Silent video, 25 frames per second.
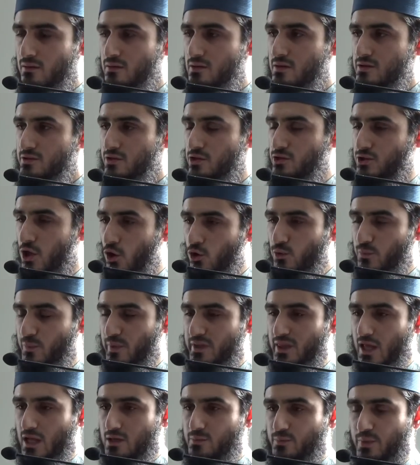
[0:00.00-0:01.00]
So don't
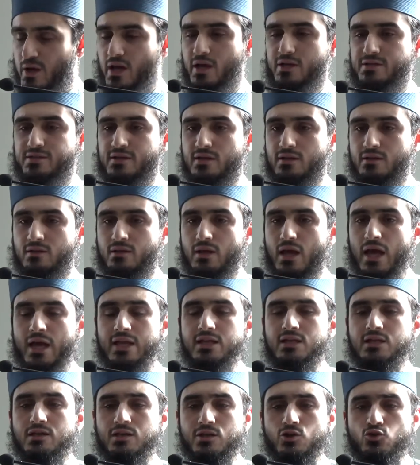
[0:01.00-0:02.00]
be that person.
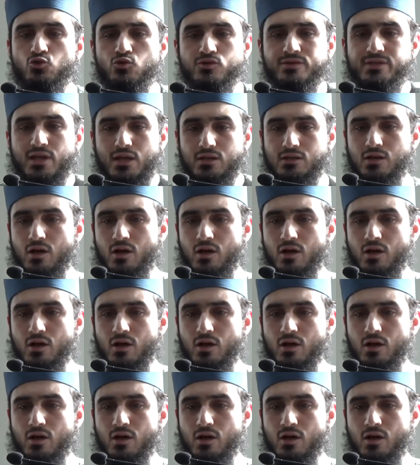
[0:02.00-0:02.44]
Any news that